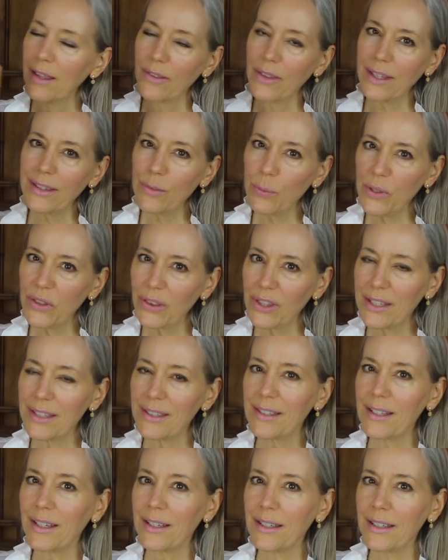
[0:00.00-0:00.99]
That's what
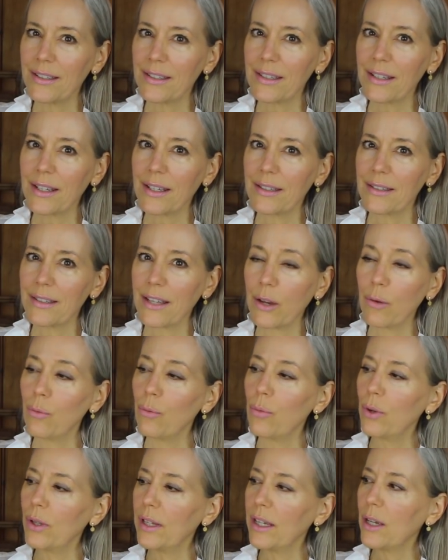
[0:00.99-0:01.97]
this is. It's a
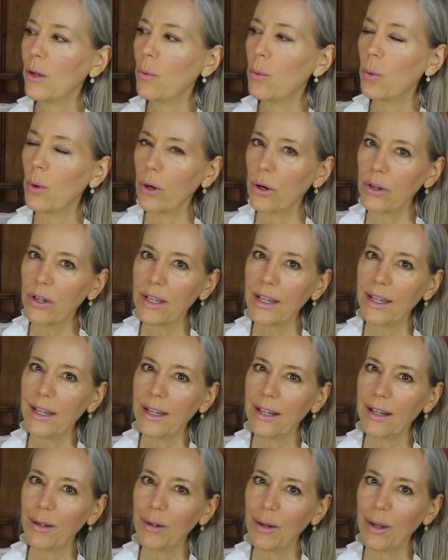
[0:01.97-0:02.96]
really a
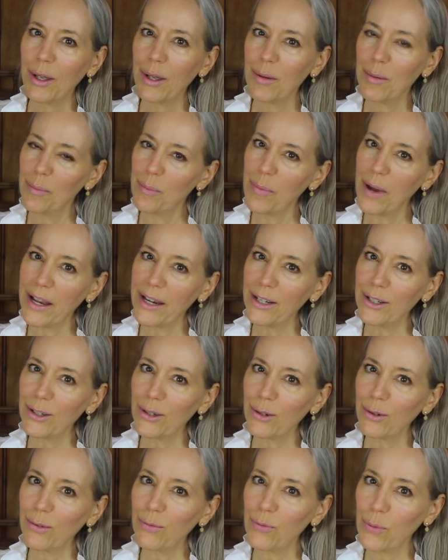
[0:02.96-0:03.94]
working
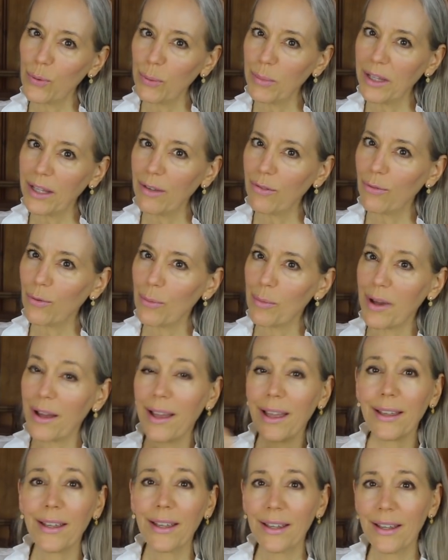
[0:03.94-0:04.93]
binder for me for
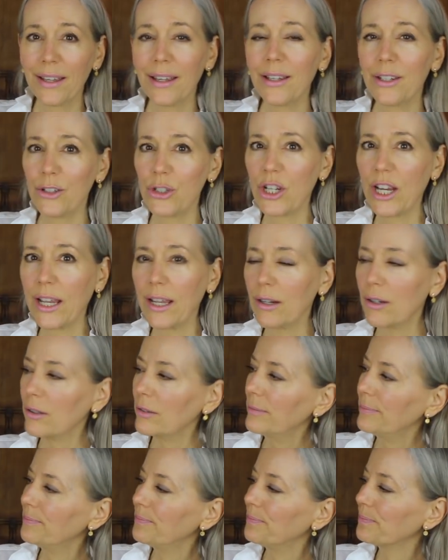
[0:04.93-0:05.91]
my
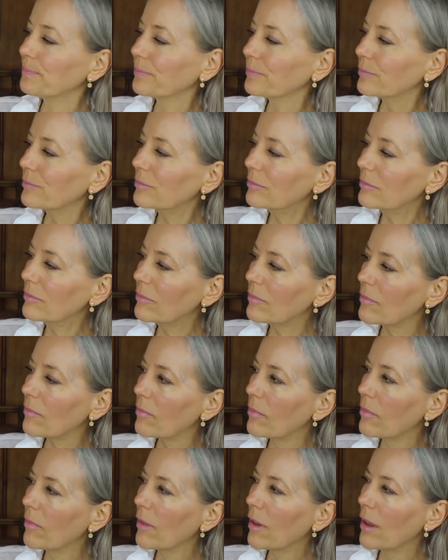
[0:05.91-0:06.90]
channel.
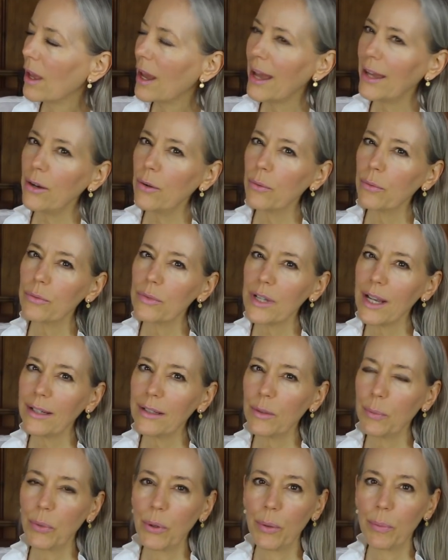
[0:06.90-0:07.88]
I don't
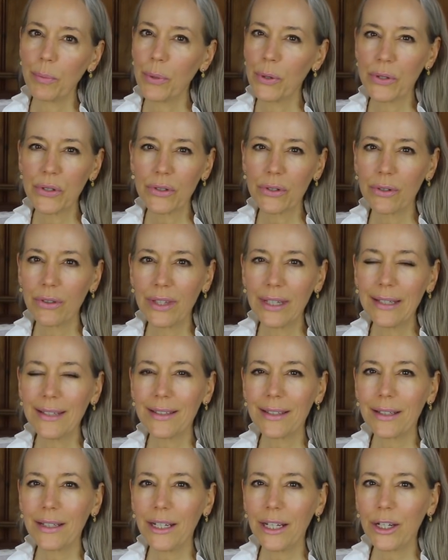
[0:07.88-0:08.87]
tend to put personal
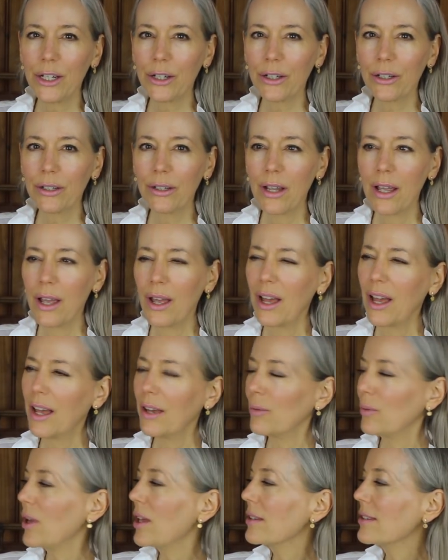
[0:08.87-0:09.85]
things in here.
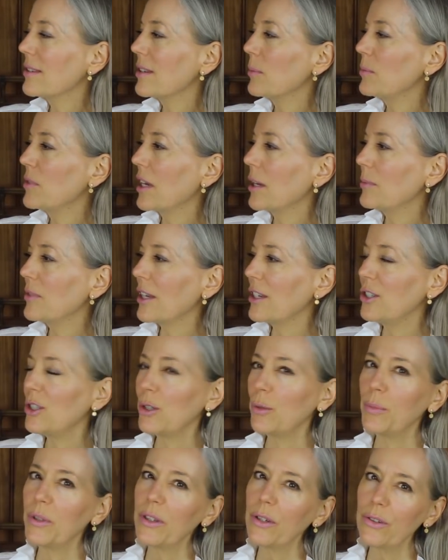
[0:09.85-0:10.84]
Well, sometimes I
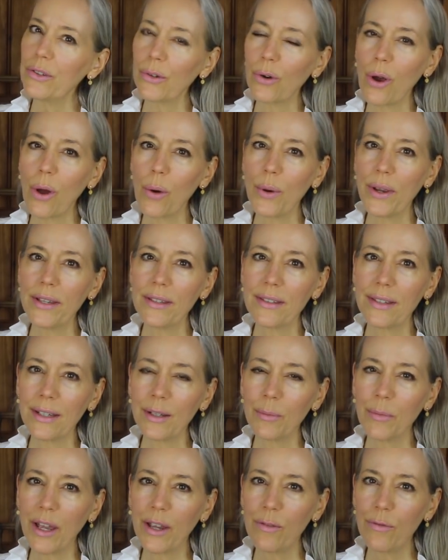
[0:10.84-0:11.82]
do, but those are always
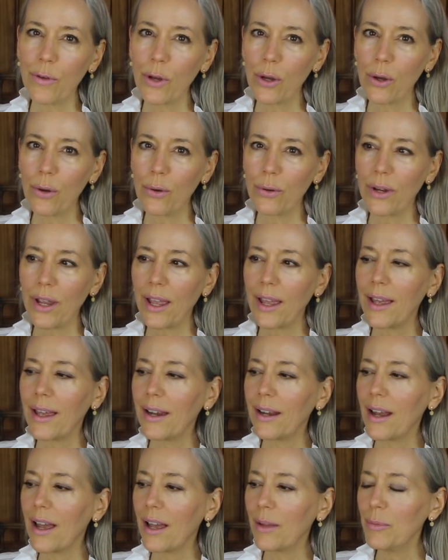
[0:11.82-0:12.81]
in my phone.
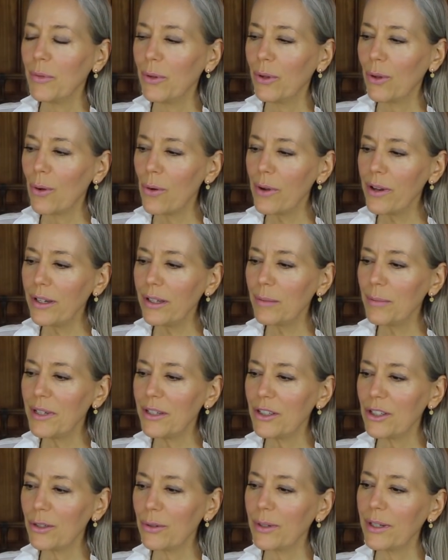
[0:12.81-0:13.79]
And I'm going to
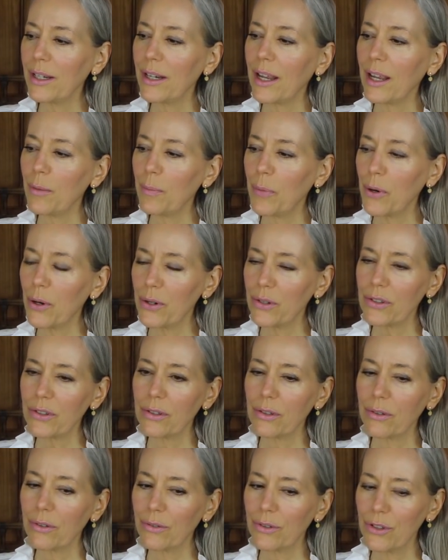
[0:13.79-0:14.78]
be doing a
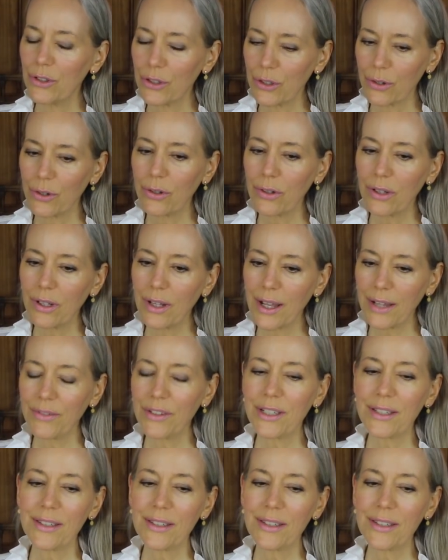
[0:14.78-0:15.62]
personal journal, I've